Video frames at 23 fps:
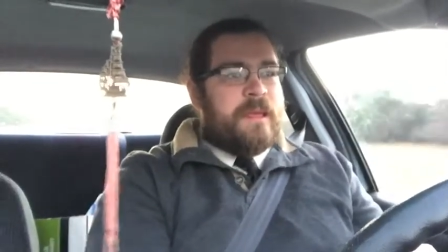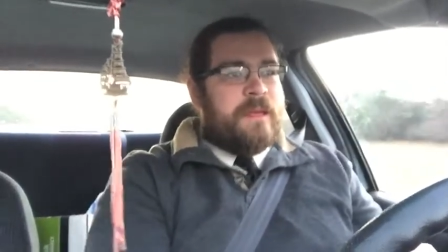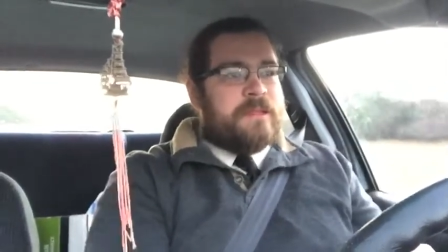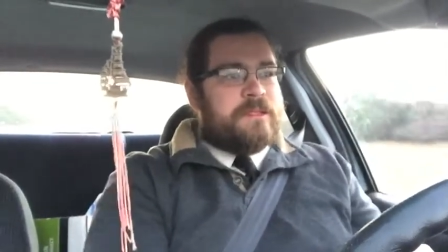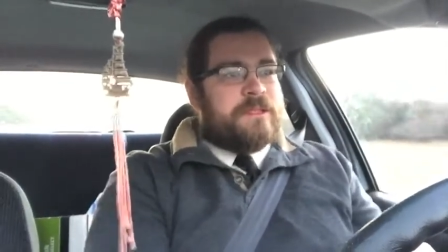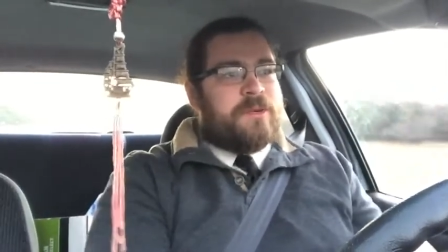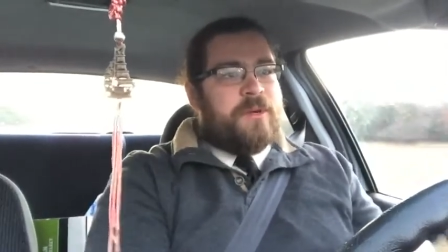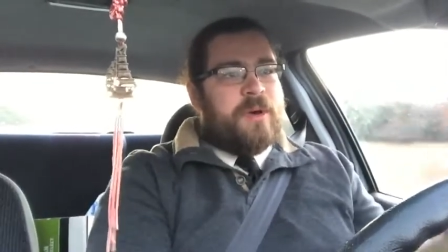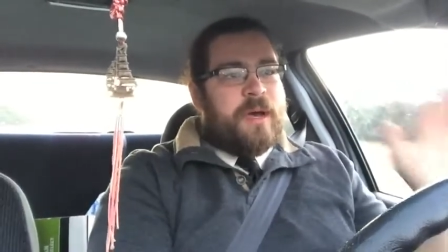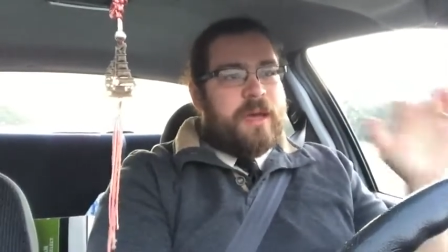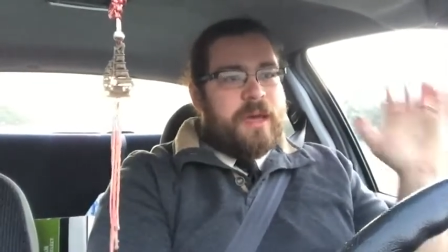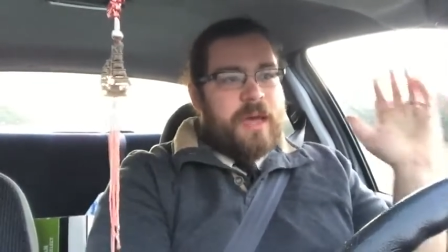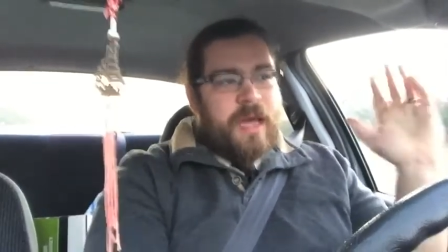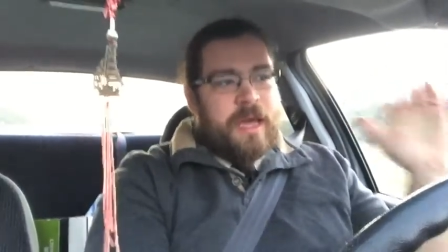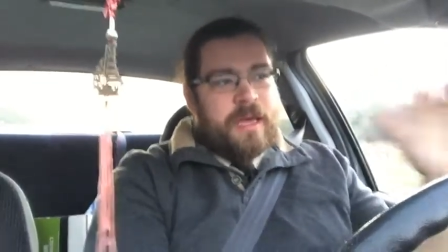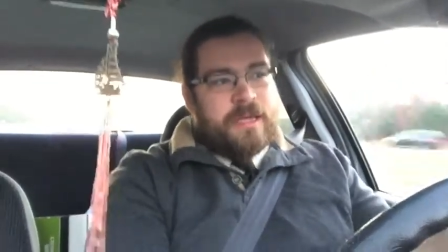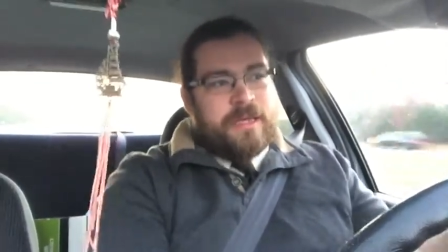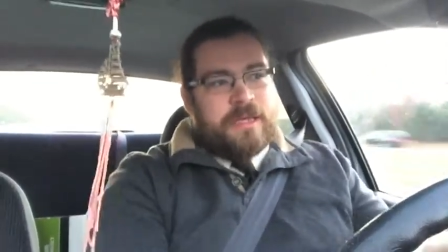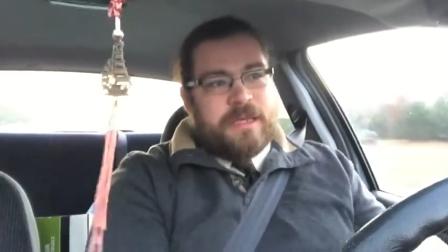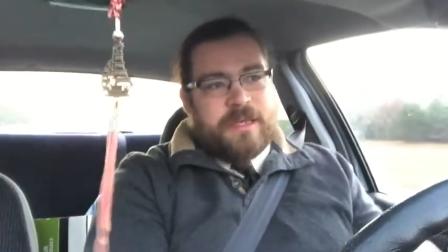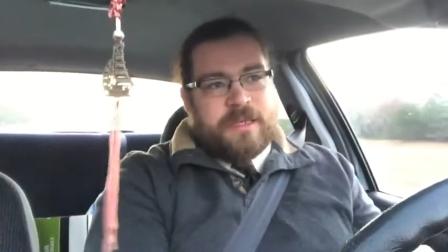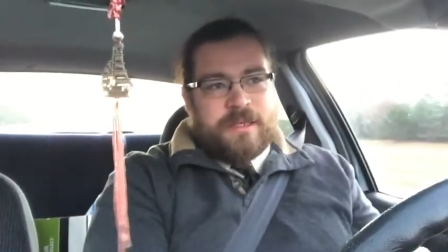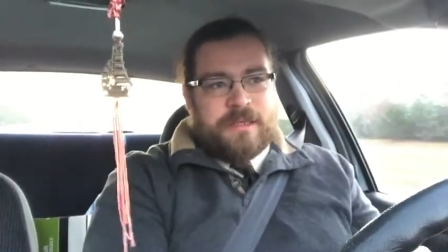So
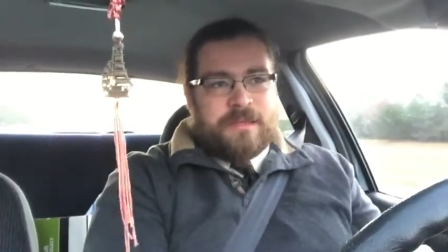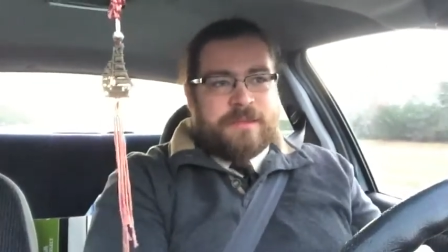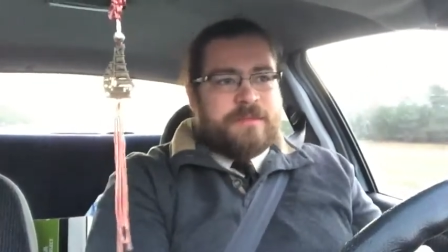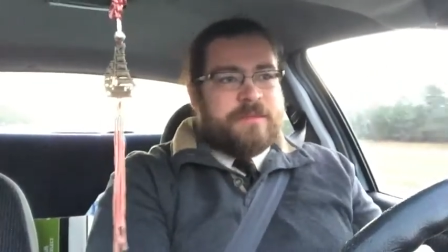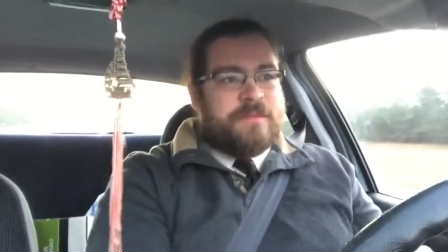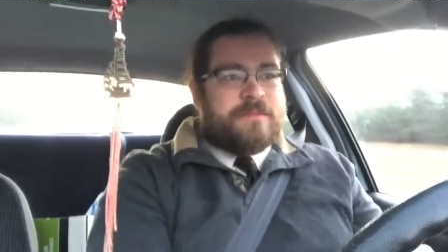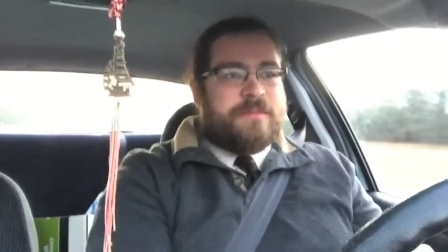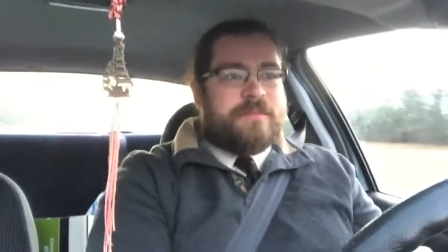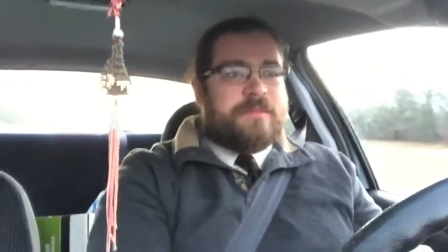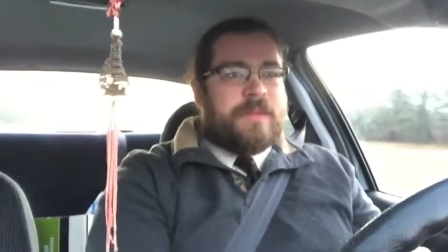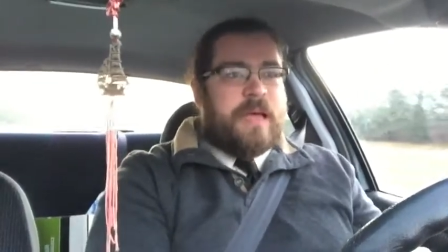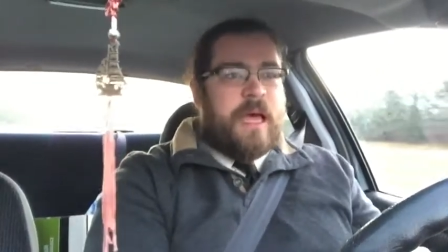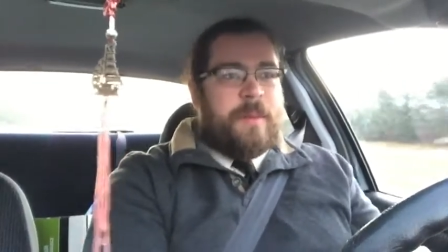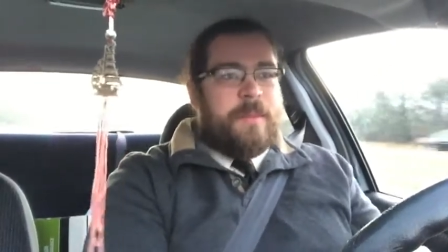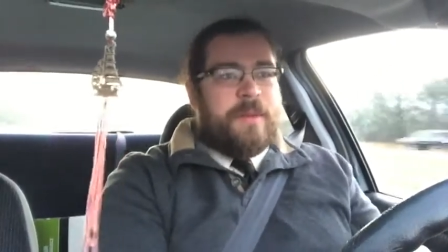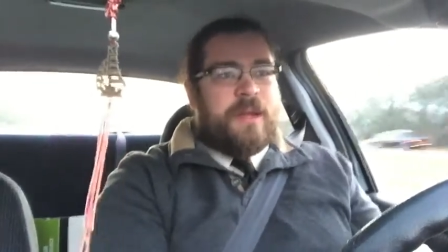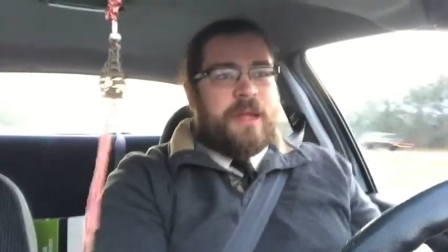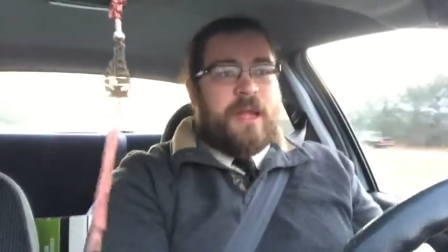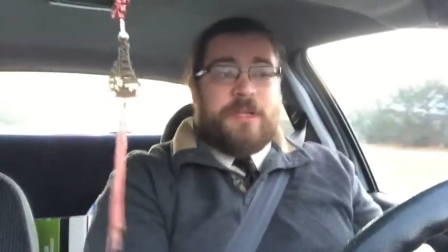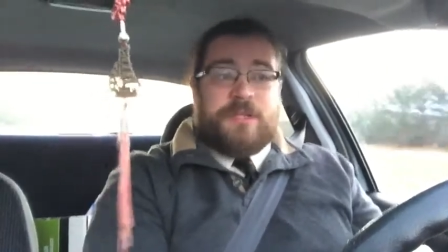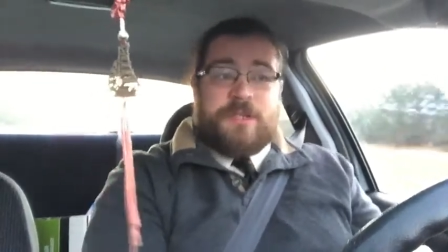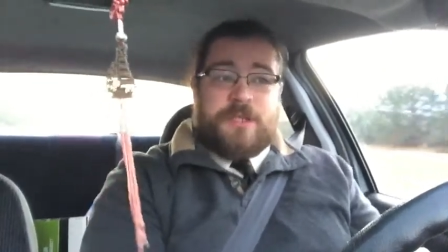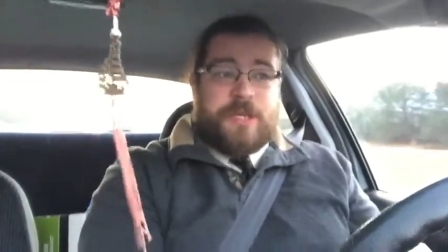I'm an
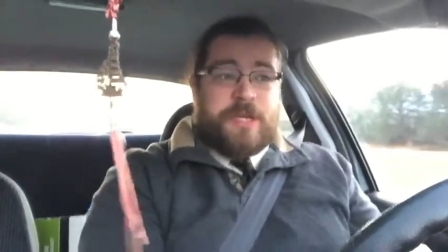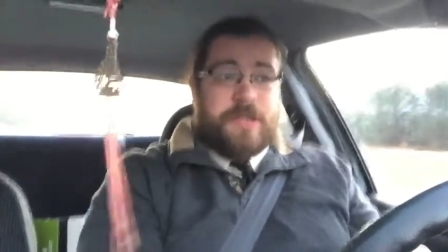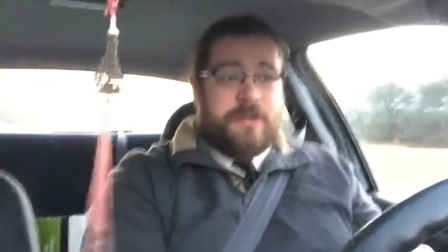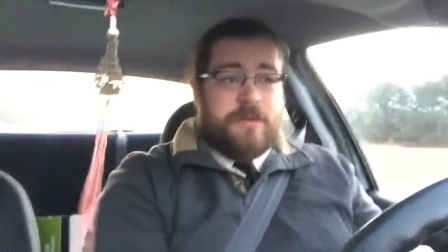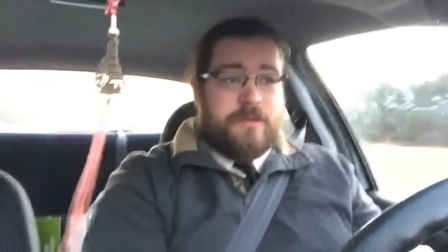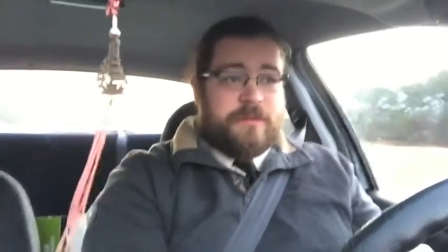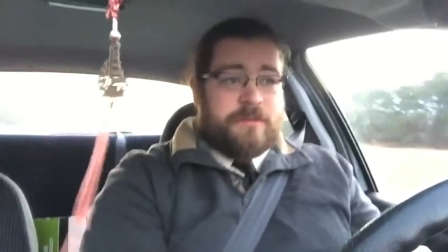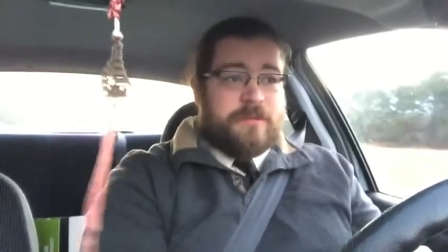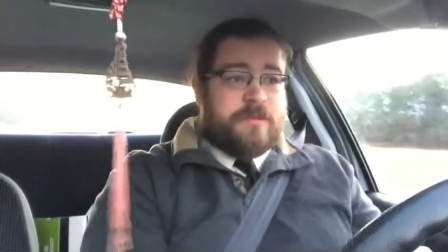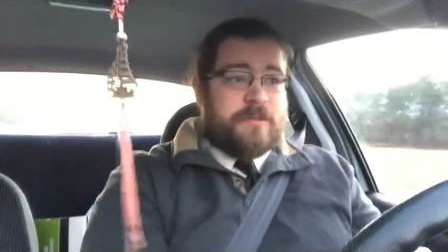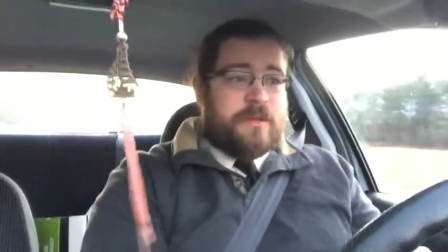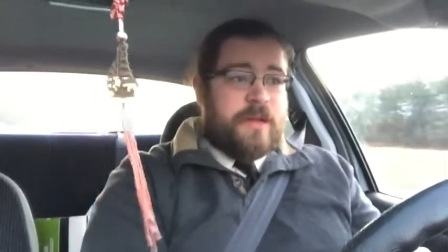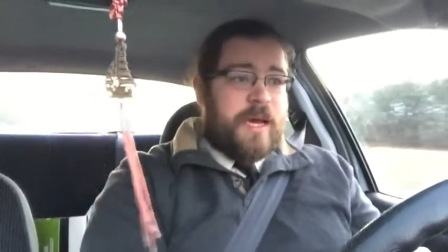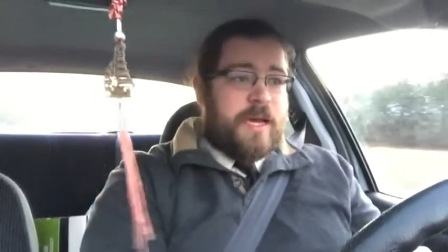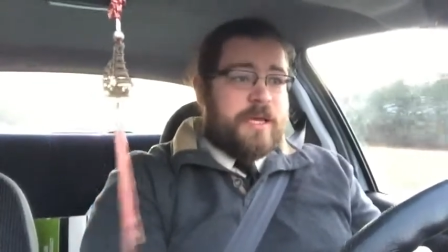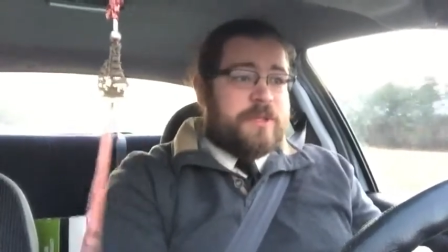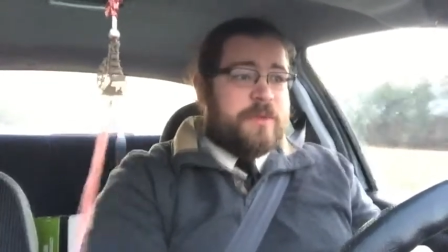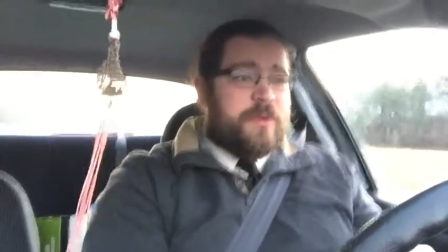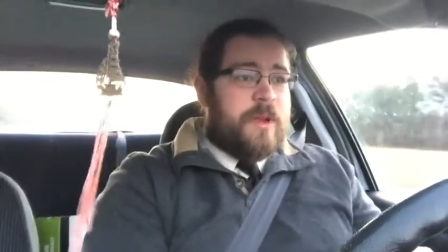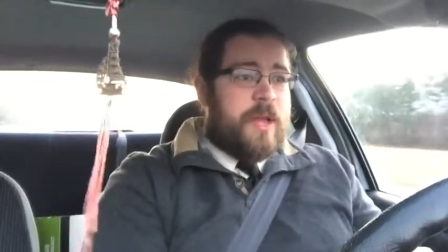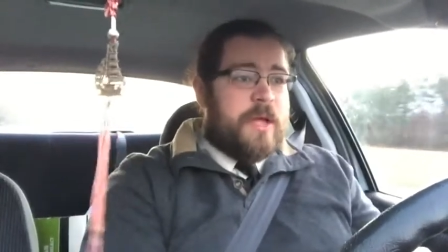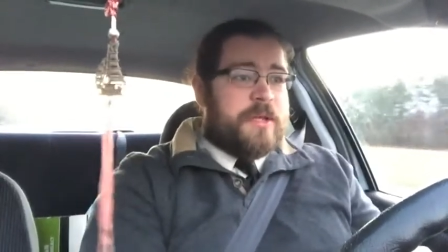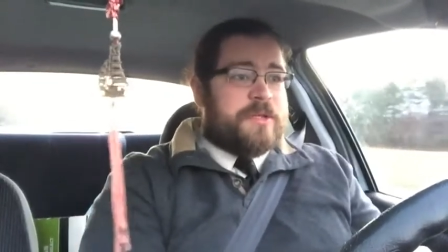engineer. I
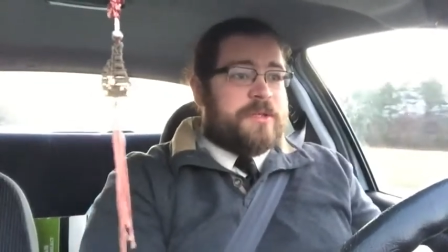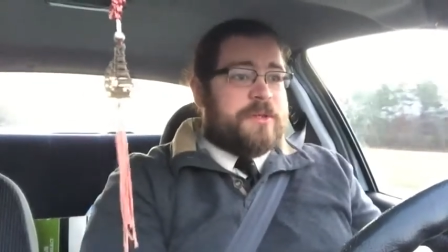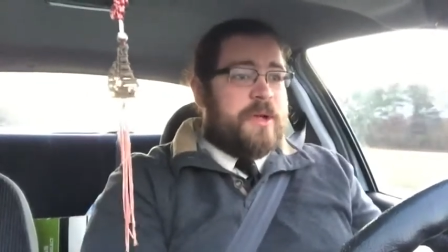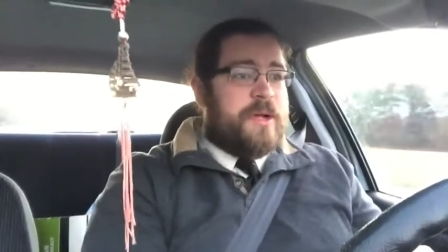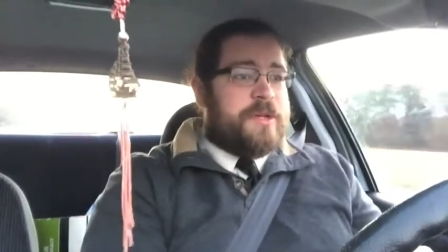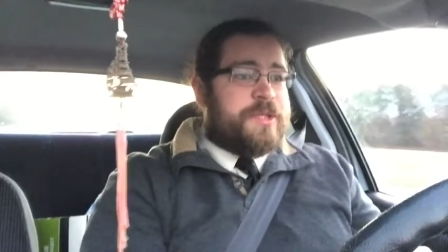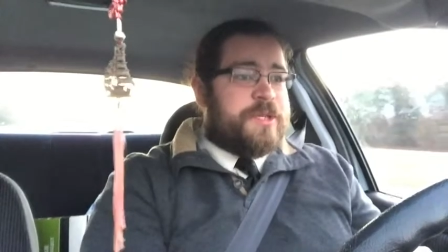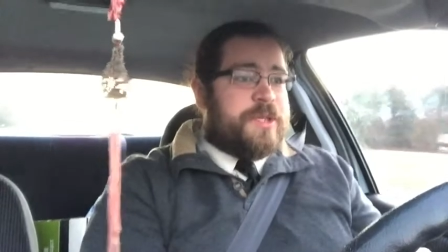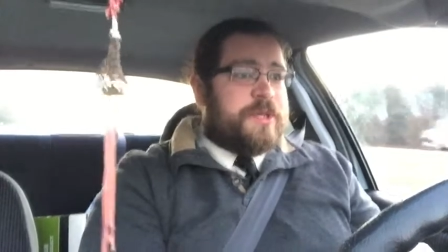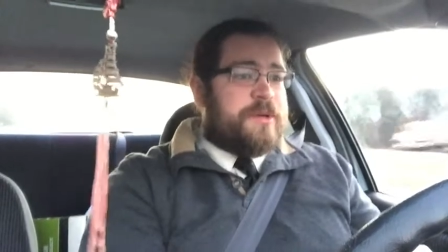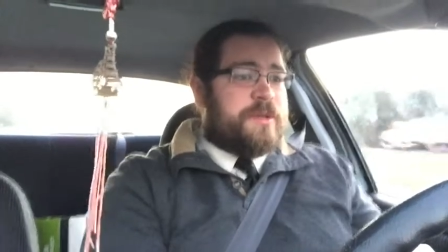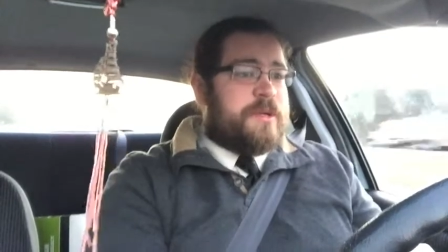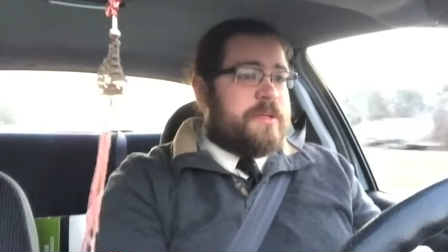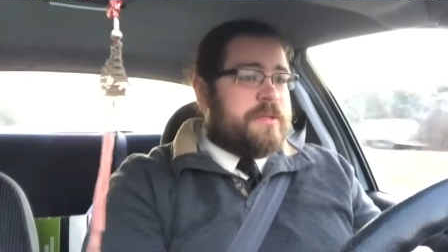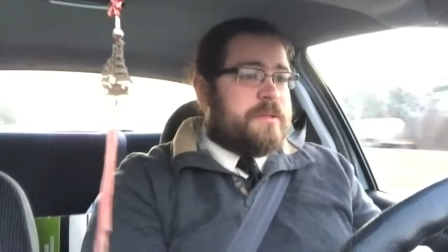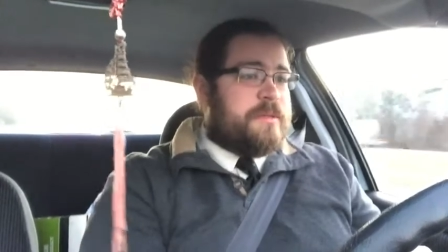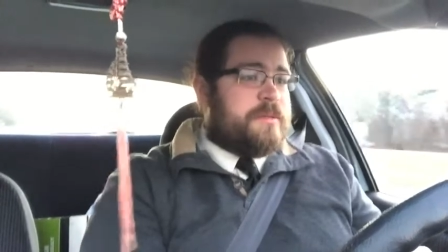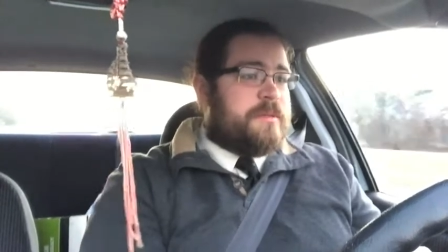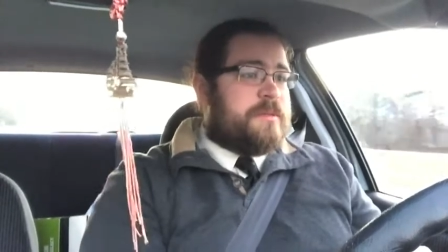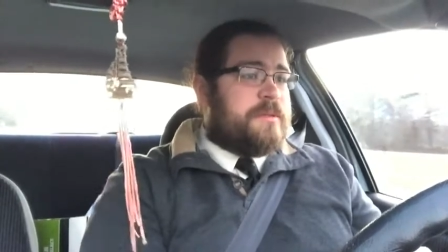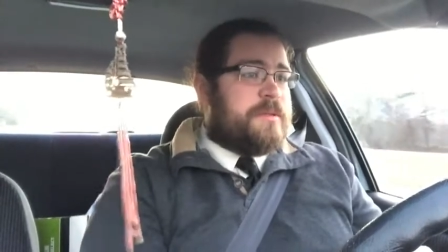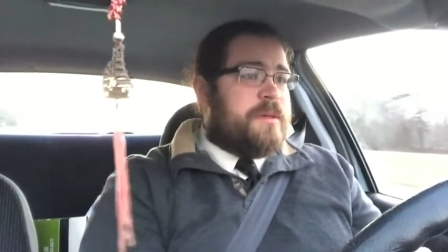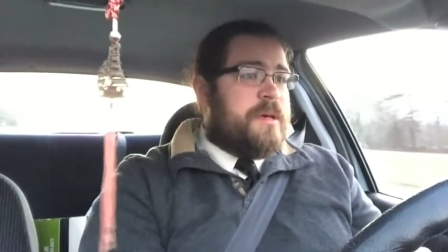do electrical engineering.